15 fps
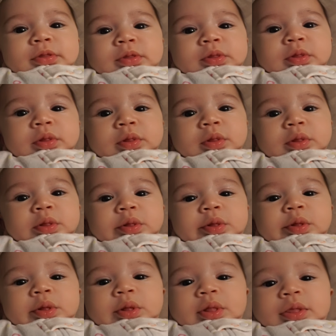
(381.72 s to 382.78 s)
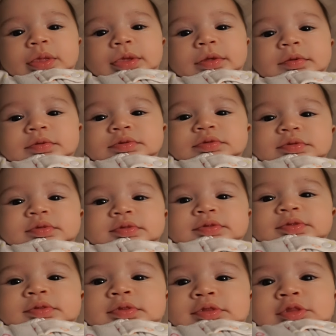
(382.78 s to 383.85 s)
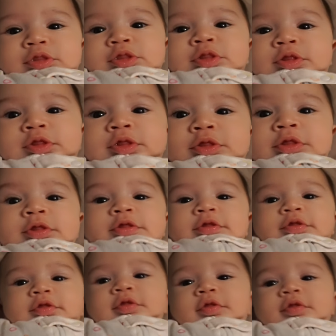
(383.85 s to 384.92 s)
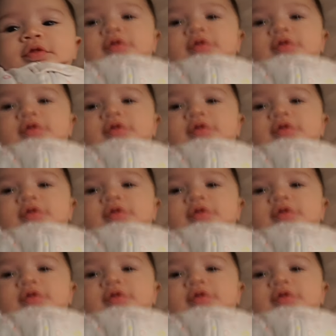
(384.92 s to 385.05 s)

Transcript: what? You kicking your mom? You